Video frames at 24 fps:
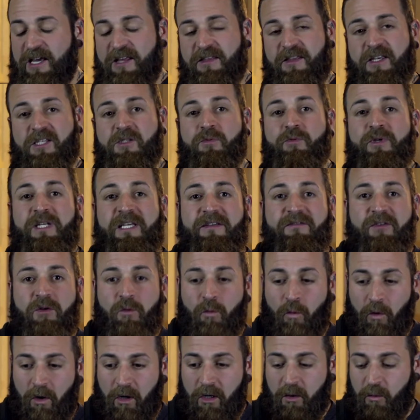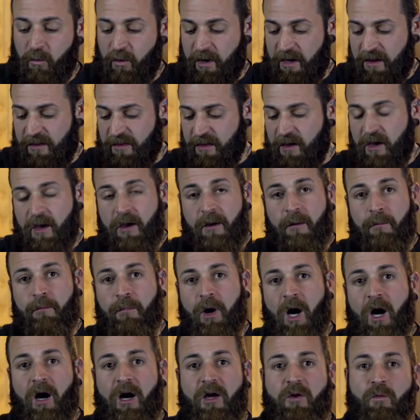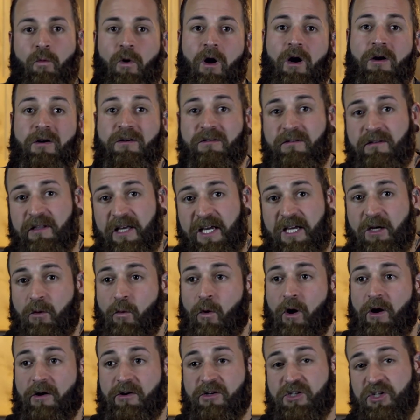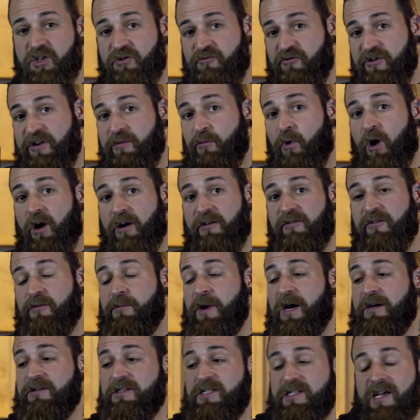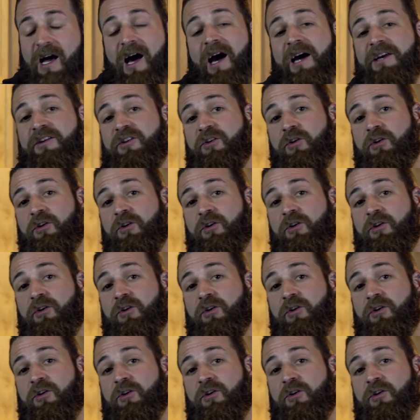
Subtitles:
This would even work with pond water, lake water, stream water from outside.